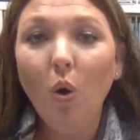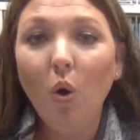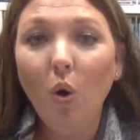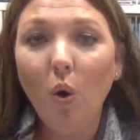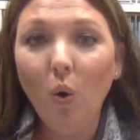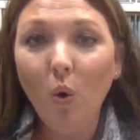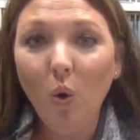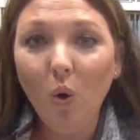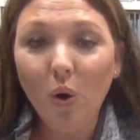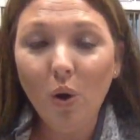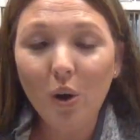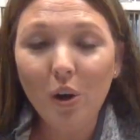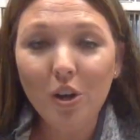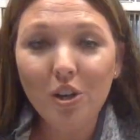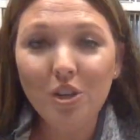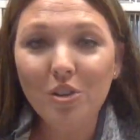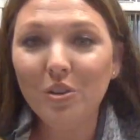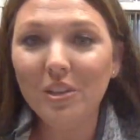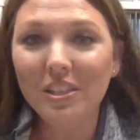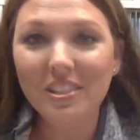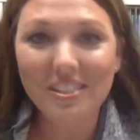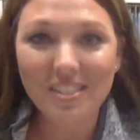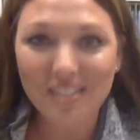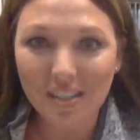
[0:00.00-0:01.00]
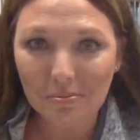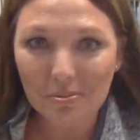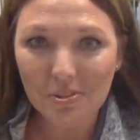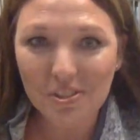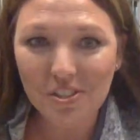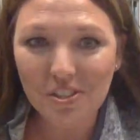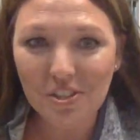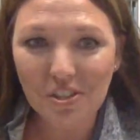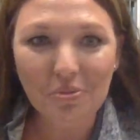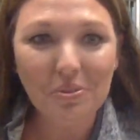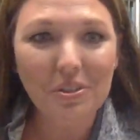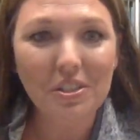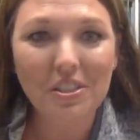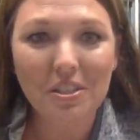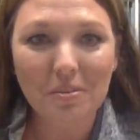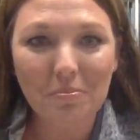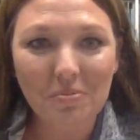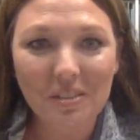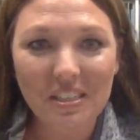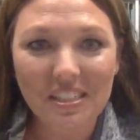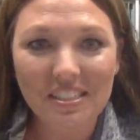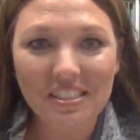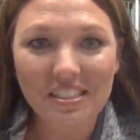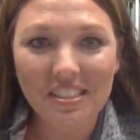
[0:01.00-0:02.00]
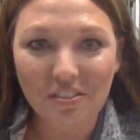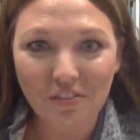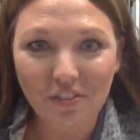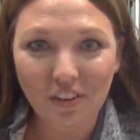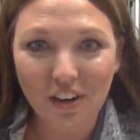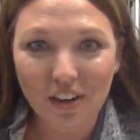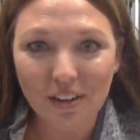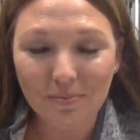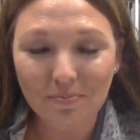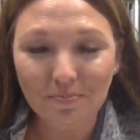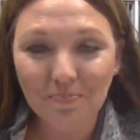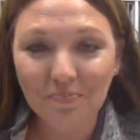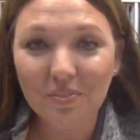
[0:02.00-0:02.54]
or you can substitute with something different.